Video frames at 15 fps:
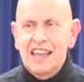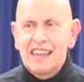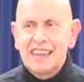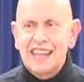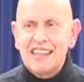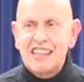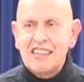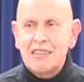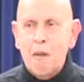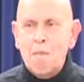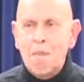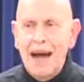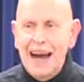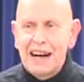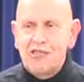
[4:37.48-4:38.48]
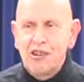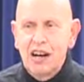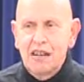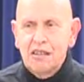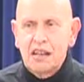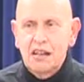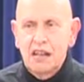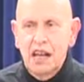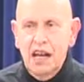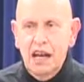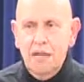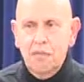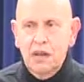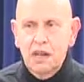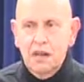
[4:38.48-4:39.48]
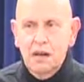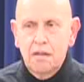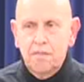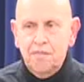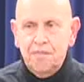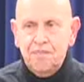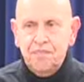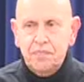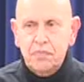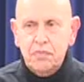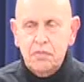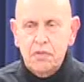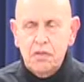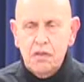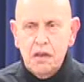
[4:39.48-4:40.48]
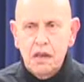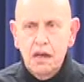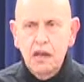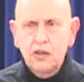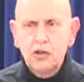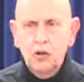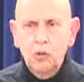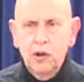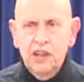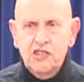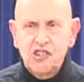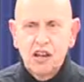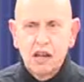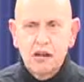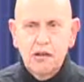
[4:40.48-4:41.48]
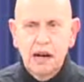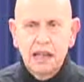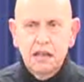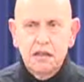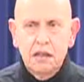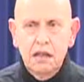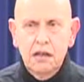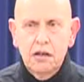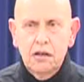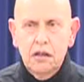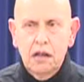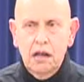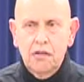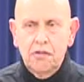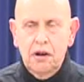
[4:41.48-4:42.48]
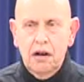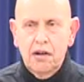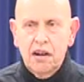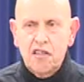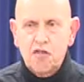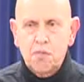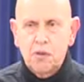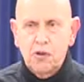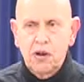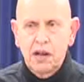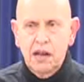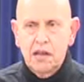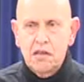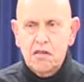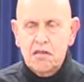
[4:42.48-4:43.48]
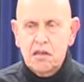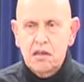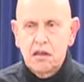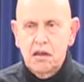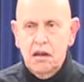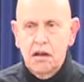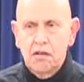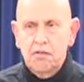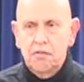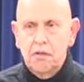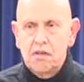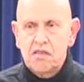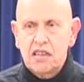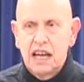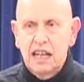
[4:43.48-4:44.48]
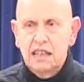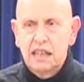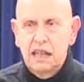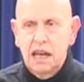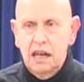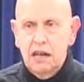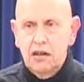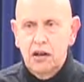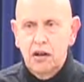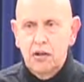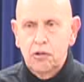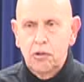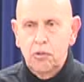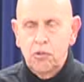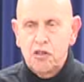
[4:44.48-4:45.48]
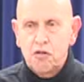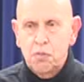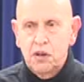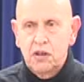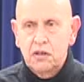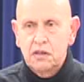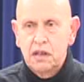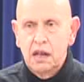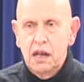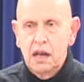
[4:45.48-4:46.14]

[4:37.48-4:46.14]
this is the background climate into which a great deal of our experience of San Diego was built.